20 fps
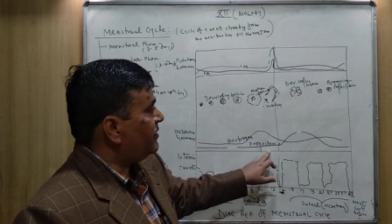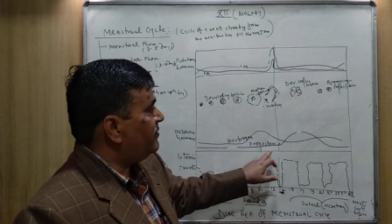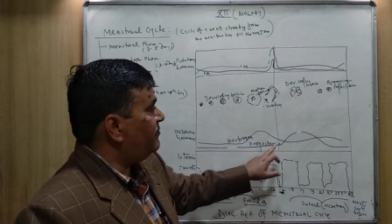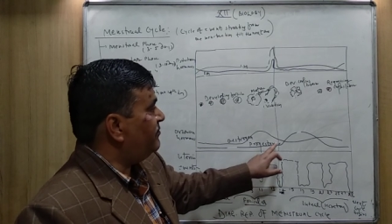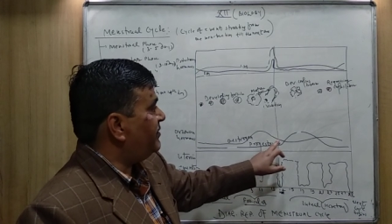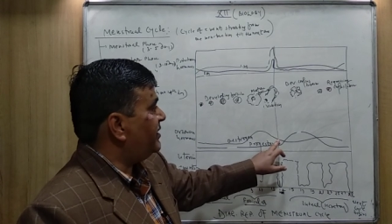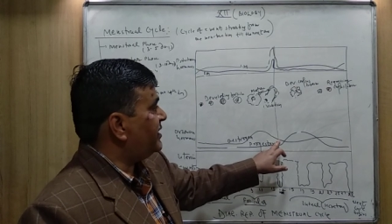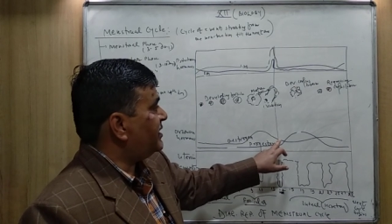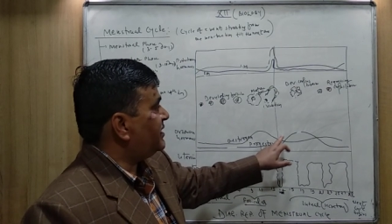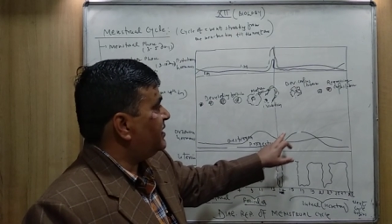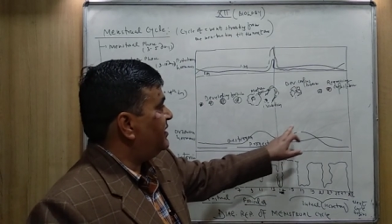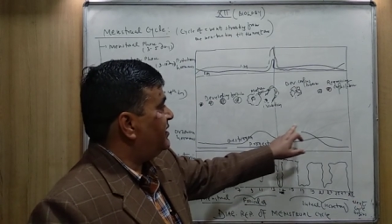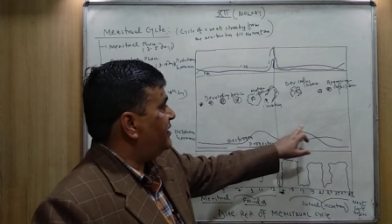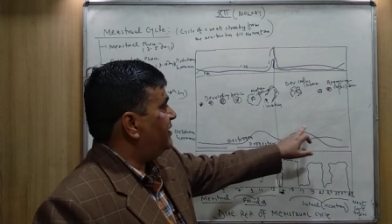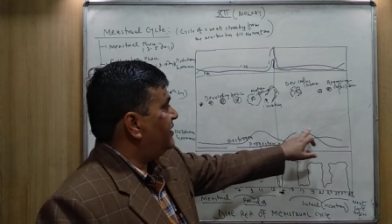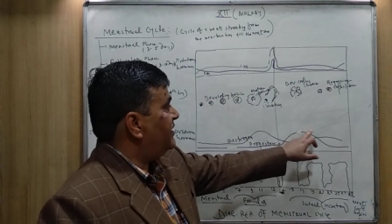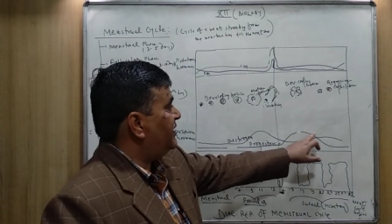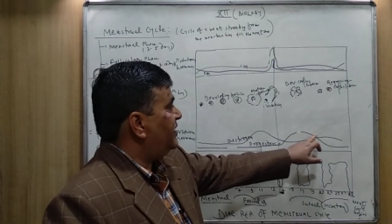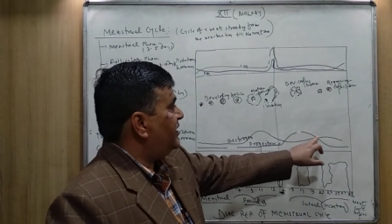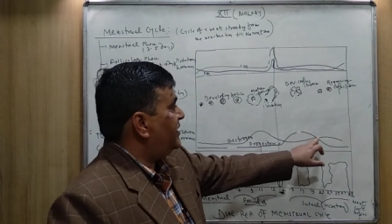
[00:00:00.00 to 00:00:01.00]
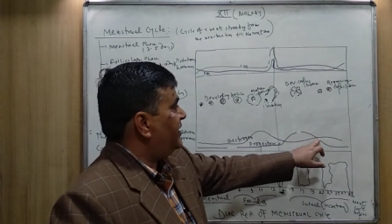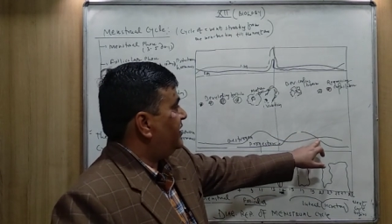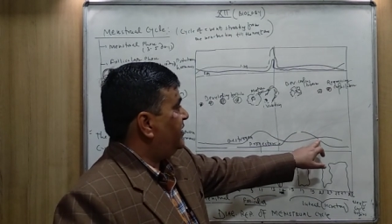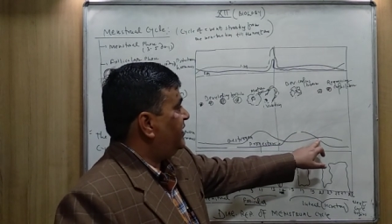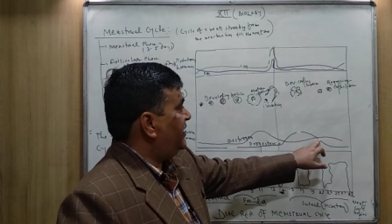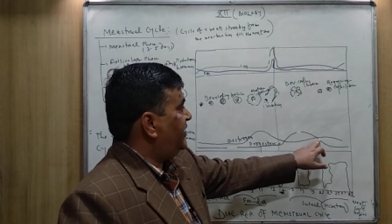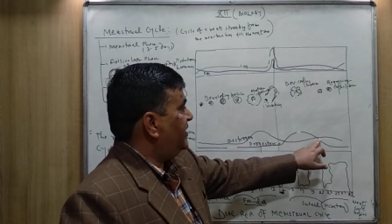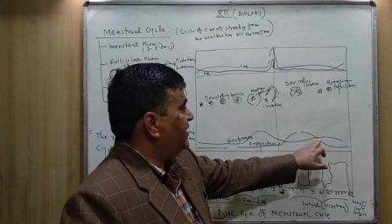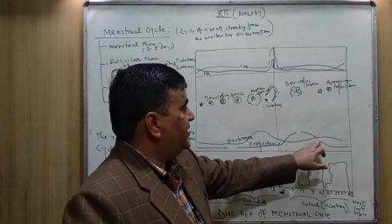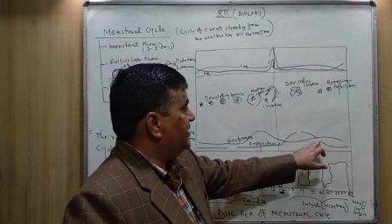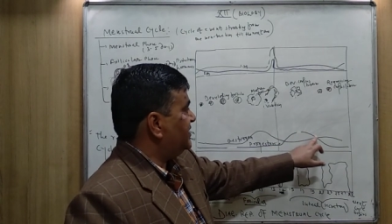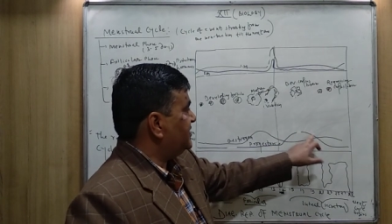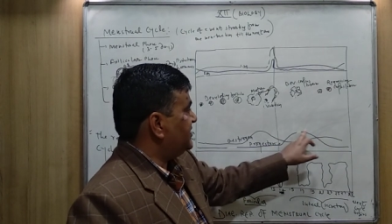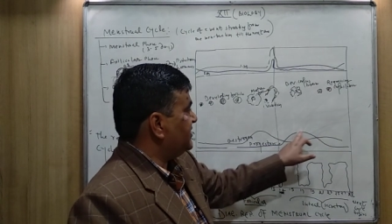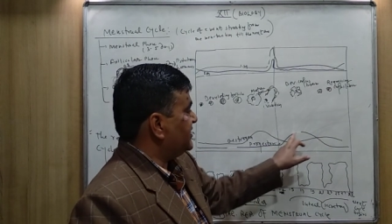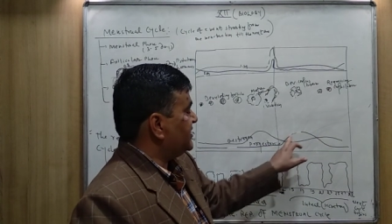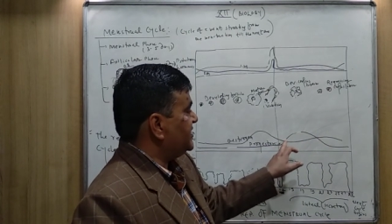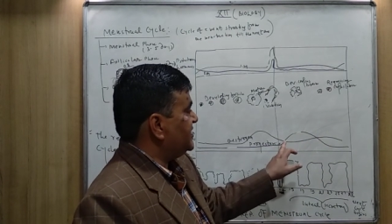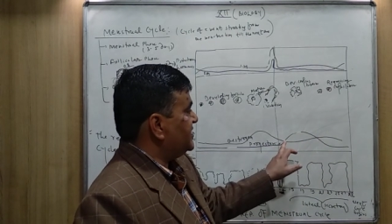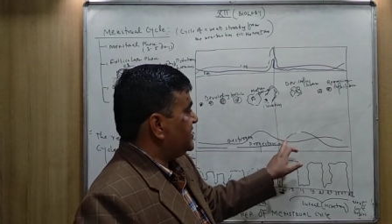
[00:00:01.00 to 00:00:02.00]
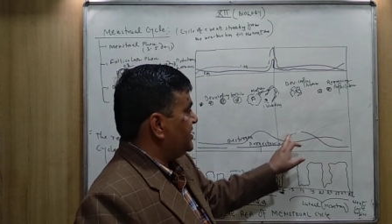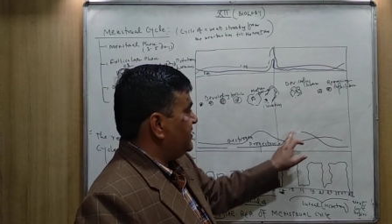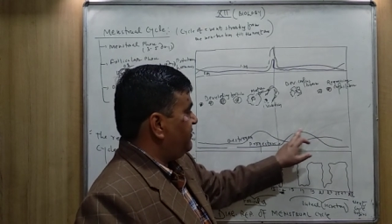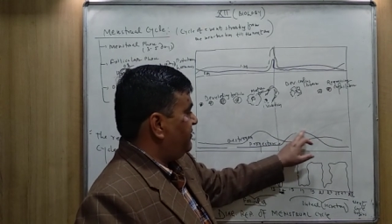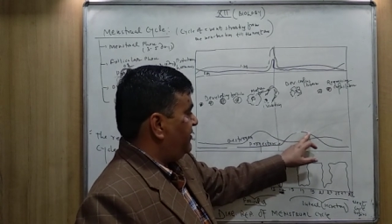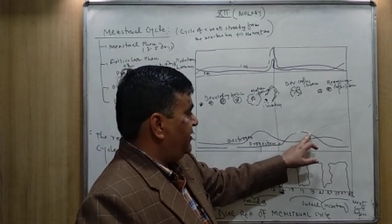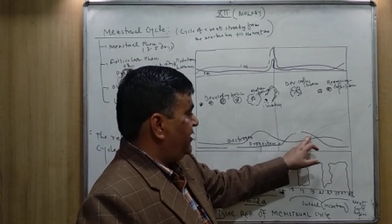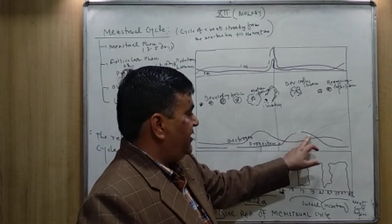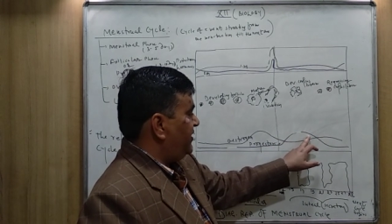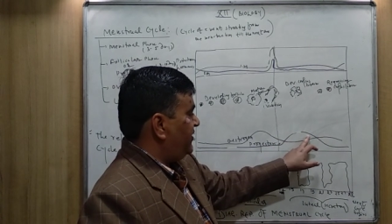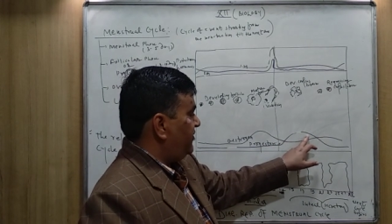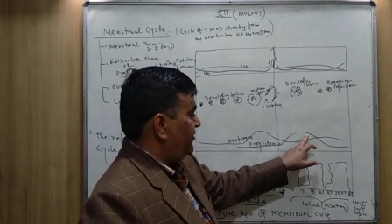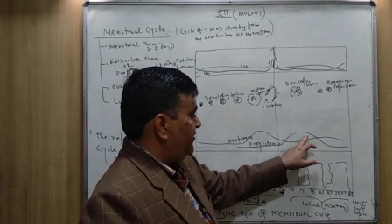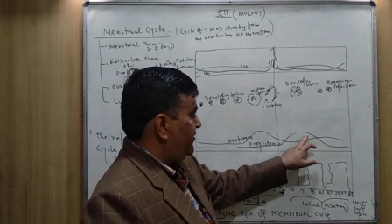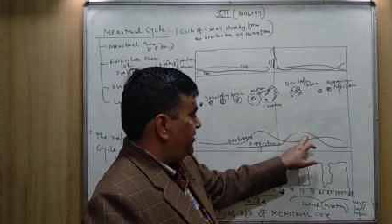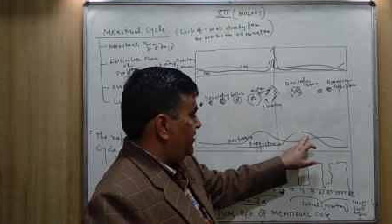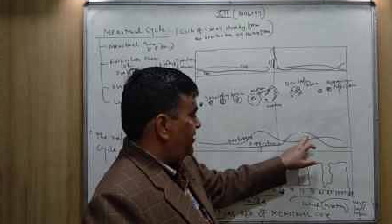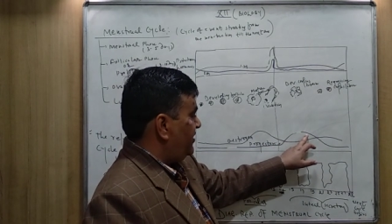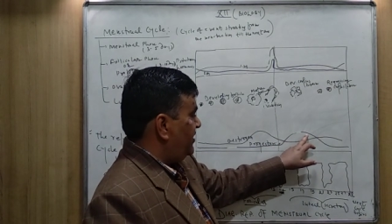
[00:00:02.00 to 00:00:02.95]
but in the secretory phase,